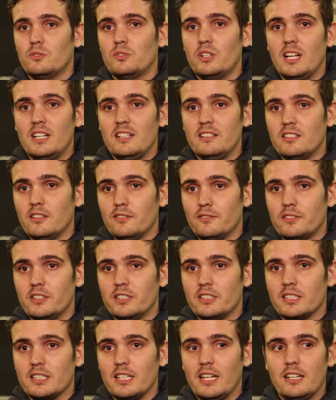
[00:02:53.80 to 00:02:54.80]
really
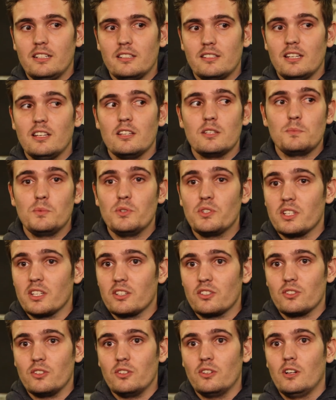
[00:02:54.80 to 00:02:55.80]
different, and it's his music,
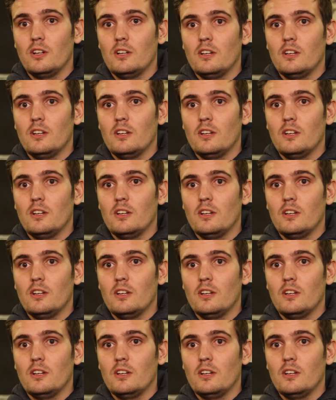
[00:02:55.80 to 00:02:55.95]
so